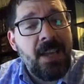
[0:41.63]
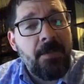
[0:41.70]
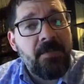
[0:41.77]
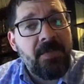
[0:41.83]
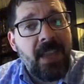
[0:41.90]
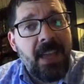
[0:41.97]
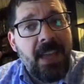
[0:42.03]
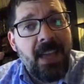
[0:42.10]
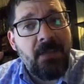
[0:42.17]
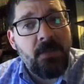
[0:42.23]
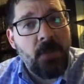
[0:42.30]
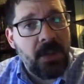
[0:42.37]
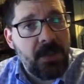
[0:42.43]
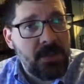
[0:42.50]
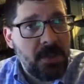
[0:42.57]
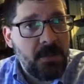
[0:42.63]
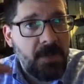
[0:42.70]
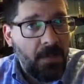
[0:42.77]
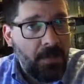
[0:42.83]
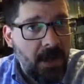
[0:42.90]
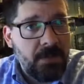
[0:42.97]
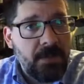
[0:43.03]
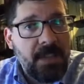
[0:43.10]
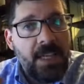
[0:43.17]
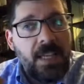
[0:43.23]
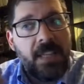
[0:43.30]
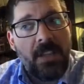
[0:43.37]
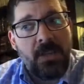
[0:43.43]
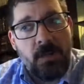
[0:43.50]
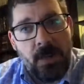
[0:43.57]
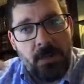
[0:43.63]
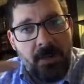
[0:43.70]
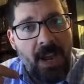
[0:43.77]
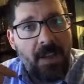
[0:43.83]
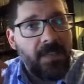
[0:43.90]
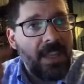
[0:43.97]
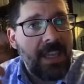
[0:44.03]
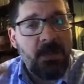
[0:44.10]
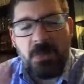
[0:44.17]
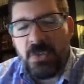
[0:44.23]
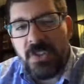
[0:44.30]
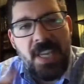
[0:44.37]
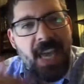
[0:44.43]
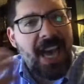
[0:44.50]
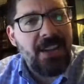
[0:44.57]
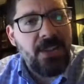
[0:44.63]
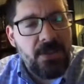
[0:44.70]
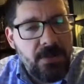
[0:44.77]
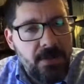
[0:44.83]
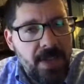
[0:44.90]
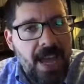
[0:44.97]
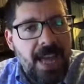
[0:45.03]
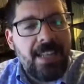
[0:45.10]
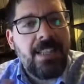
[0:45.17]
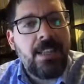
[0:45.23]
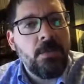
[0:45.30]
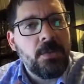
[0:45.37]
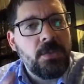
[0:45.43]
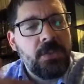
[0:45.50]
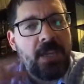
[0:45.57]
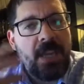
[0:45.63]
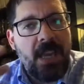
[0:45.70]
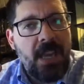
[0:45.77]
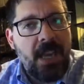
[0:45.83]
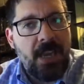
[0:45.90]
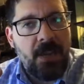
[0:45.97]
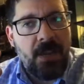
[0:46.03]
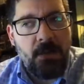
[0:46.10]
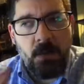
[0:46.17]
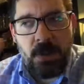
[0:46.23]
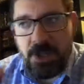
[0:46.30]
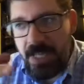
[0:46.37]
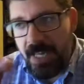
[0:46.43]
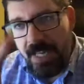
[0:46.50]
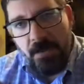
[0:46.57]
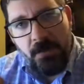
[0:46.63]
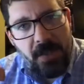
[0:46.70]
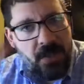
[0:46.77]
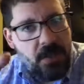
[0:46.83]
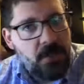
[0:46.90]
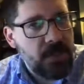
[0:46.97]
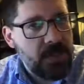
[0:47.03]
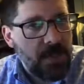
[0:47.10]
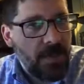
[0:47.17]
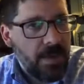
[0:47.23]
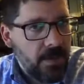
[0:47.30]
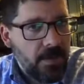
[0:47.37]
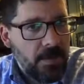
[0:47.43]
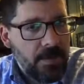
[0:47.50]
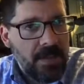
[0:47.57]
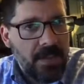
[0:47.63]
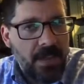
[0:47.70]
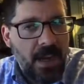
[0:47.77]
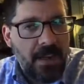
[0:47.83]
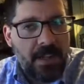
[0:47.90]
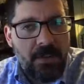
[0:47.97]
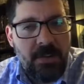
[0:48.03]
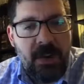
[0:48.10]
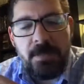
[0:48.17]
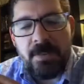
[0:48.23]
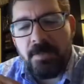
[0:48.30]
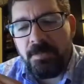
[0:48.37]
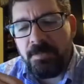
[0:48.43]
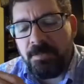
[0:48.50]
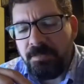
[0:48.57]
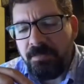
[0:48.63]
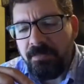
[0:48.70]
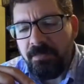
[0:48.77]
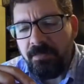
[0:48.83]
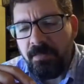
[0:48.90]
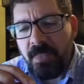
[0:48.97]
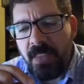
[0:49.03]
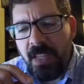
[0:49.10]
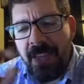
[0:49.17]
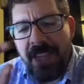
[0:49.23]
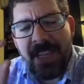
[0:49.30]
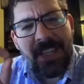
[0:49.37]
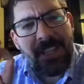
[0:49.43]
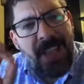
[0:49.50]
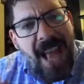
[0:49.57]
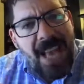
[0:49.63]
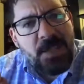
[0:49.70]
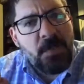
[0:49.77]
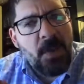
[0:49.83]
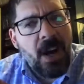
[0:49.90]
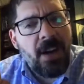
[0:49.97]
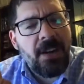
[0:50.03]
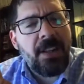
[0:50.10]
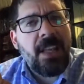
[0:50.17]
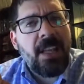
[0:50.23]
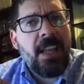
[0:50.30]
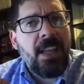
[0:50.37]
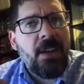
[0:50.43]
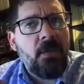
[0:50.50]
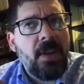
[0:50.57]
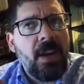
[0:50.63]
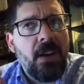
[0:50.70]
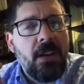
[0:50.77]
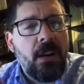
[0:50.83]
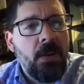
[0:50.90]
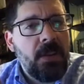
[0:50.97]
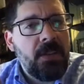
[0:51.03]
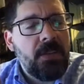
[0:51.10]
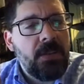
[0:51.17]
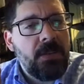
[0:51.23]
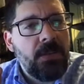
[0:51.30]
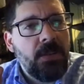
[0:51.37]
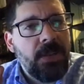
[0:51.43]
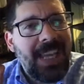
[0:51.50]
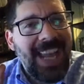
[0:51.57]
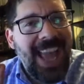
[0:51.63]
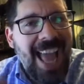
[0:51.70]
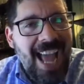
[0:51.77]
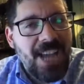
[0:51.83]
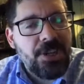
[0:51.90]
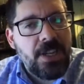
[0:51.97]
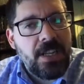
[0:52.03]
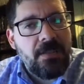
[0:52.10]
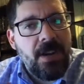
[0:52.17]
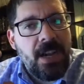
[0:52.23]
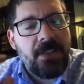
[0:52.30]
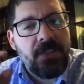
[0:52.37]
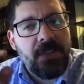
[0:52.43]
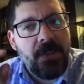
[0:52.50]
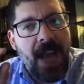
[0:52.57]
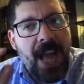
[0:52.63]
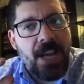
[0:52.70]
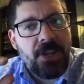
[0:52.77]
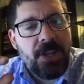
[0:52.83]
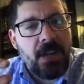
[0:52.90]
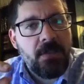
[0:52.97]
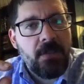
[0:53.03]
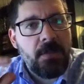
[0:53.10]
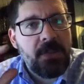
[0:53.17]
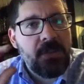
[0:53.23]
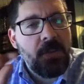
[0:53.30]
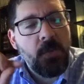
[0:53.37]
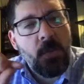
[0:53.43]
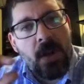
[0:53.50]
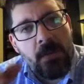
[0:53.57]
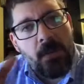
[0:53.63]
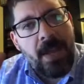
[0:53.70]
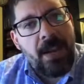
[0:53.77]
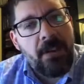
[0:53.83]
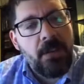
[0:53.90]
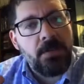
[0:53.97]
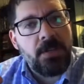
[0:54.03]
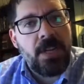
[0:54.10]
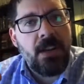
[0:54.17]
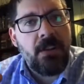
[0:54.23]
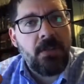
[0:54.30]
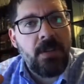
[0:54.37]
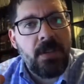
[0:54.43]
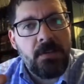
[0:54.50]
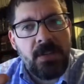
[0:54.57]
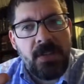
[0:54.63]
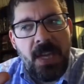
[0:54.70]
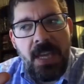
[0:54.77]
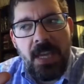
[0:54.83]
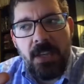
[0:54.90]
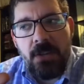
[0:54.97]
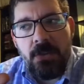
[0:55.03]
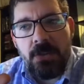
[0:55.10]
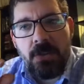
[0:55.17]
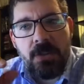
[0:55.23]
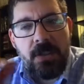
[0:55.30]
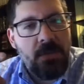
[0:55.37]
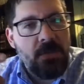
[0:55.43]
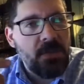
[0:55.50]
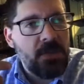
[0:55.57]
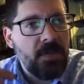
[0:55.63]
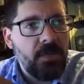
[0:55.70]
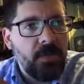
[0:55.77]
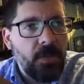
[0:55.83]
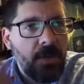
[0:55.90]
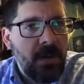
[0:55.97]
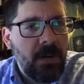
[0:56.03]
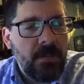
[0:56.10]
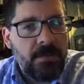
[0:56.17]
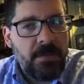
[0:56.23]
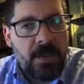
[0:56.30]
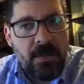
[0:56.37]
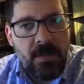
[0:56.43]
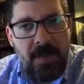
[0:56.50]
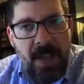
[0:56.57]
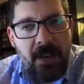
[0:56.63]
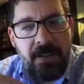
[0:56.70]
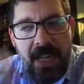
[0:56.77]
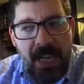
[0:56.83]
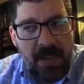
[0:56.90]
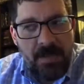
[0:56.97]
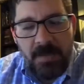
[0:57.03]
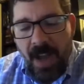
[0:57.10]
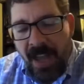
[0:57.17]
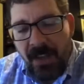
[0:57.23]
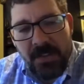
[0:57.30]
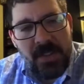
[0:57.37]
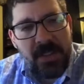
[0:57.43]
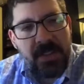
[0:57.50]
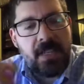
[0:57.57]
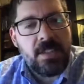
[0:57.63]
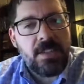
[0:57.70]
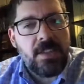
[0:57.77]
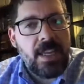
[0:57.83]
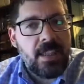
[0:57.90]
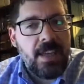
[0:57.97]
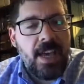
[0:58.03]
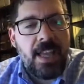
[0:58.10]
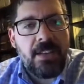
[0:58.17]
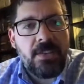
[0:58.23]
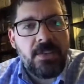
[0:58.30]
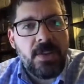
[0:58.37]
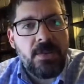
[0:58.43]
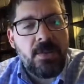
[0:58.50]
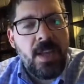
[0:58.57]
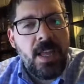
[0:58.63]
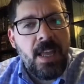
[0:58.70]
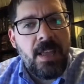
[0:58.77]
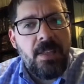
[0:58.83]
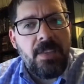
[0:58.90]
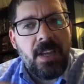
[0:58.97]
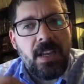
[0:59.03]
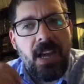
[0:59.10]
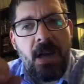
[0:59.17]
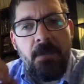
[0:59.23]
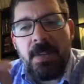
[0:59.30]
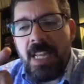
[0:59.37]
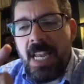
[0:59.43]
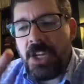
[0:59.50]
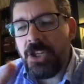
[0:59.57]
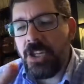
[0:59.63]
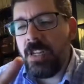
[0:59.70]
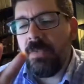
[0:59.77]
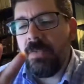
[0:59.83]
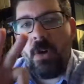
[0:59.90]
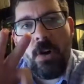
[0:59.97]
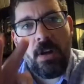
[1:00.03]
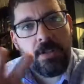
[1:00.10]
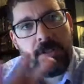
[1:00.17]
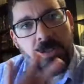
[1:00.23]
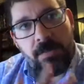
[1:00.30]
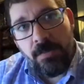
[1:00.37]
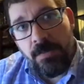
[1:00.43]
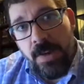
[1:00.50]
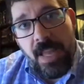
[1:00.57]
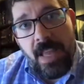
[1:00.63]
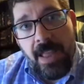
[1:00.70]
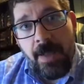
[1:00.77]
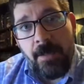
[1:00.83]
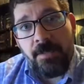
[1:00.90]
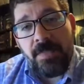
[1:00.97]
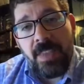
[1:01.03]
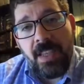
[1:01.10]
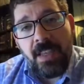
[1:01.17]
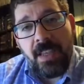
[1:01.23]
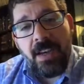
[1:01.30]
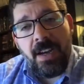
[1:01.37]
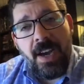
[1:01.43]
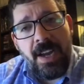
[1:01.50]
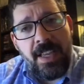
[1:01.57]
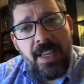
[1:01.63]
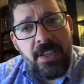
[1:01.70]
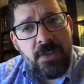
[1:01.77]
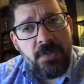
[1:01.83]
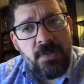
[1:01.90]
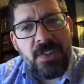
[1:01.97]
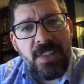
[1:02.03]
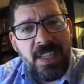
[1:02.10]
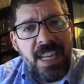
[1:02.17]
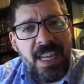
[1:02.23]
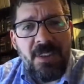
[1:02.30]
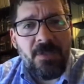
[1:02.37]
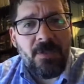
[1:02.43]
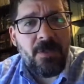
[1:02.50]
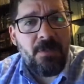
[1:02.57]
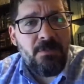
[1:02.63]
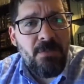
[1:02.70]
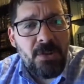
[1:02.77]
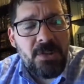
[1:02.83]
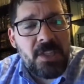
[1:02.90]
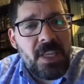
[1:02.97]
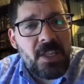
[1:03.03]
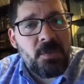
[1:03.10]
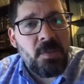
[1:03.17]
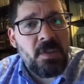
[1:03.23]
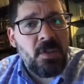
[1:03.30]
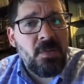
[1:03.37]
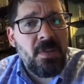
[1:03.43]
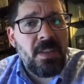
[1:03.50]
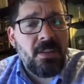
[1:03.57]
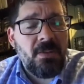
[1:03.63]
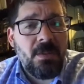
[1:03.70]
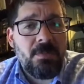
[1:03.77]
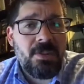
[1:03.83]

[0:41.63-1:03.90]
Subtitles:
and one of them is going to be a public key, the other one a private key. We'll see how to do that, and then we'll see which key we use to encrypt and unencrypt. And then the last part, we are going to look at hashing, right? So hash algorithm. These are one-way encryption algorithms usually used for, validating files and things like that. So the combination of all three is really needed for most things we do with encryption,